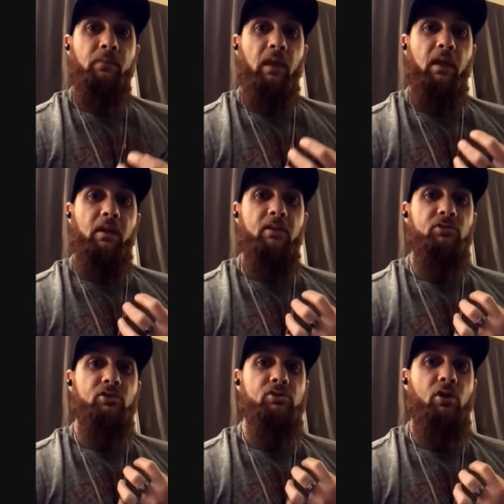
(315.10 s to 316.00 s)
and it
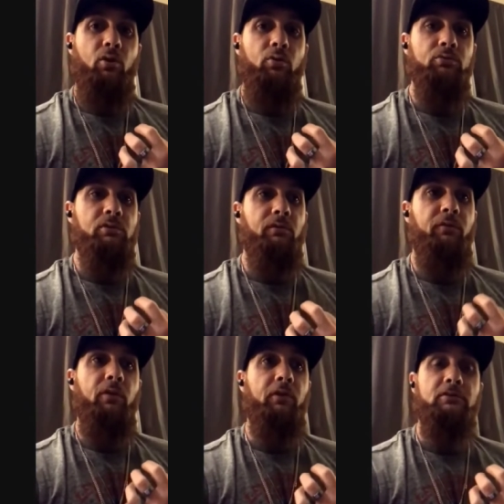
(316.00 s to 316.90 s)
just shows
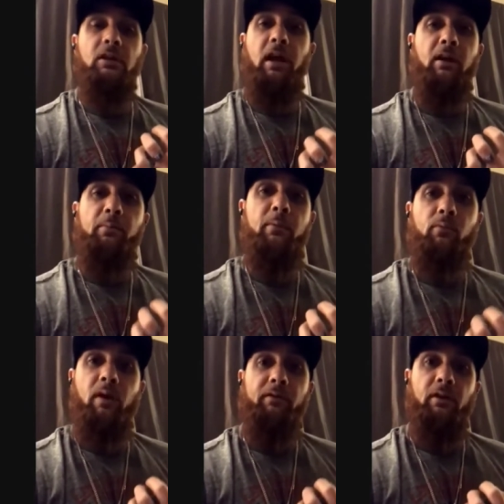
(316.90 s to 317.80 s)
there's a lot of
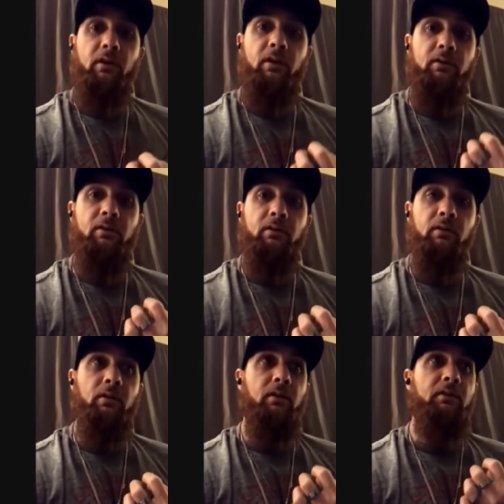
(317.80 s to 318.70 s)
people out there and
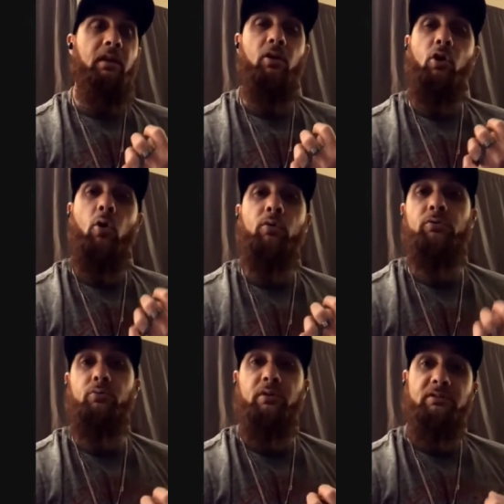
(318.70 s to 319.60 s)
that are going
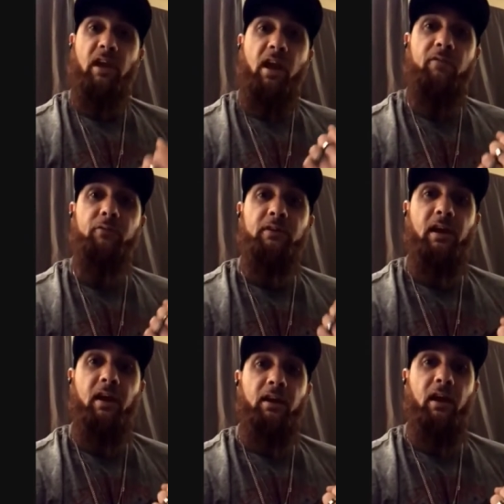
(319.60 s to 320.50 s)
through this every
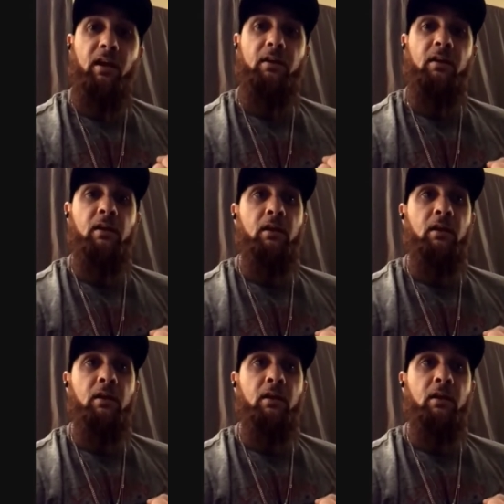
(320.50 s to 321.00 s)
day and